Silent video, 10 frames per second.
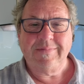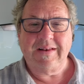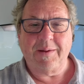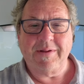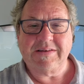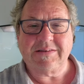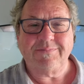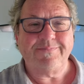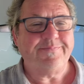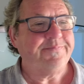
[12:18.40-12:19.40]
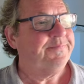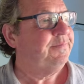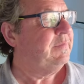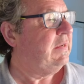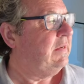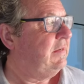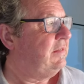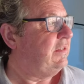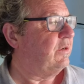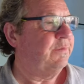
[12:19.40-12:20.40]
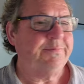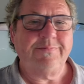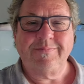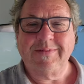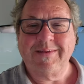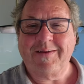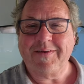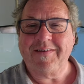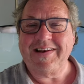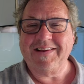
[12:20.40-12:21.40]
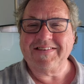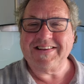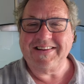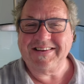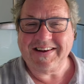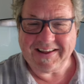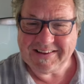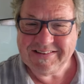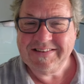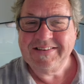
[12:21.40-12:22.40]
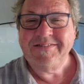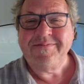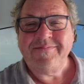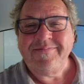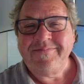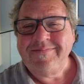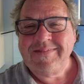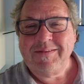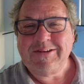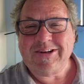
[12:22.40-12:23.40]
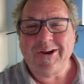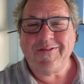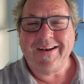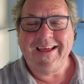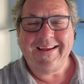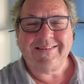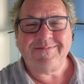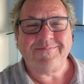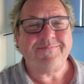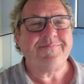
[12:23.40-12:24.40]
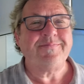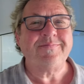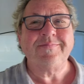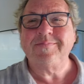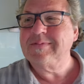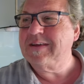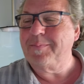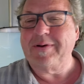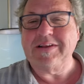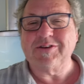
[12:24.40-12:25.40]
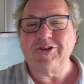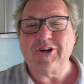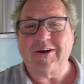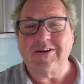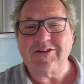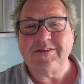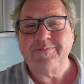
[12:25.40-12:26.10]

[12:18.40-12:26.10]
Damn it. Still, I think I had enough sun today. It was lovely. Go put this on charge.